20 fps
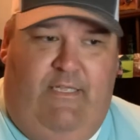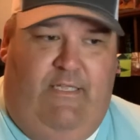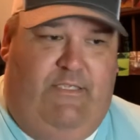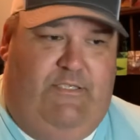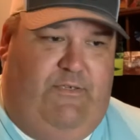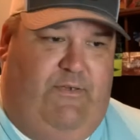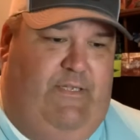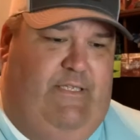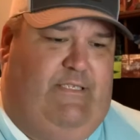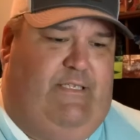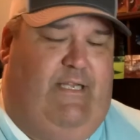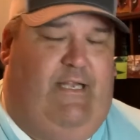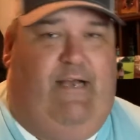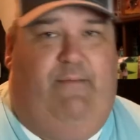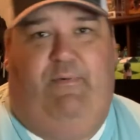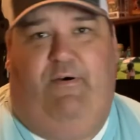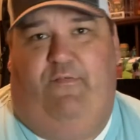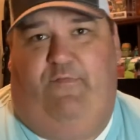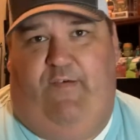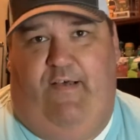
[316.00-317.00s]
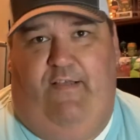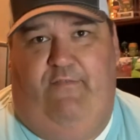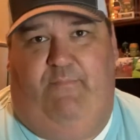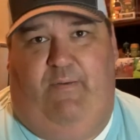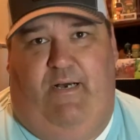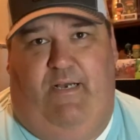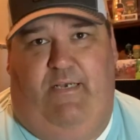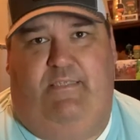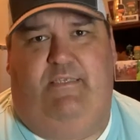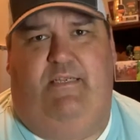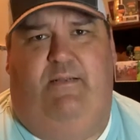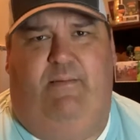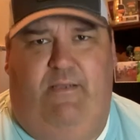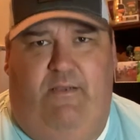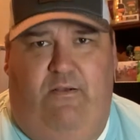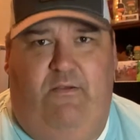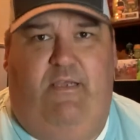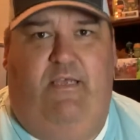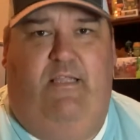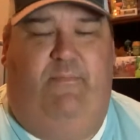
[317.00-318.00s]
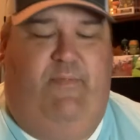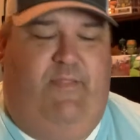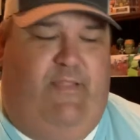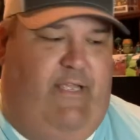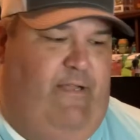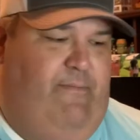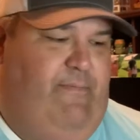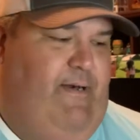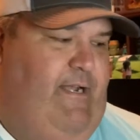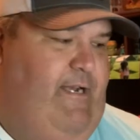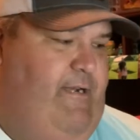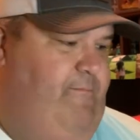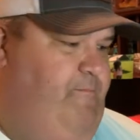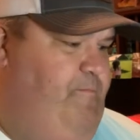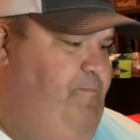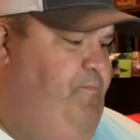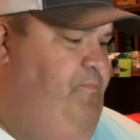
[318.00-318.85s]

So he's like, how about five bucks? And I'm like, okay, let me think about it.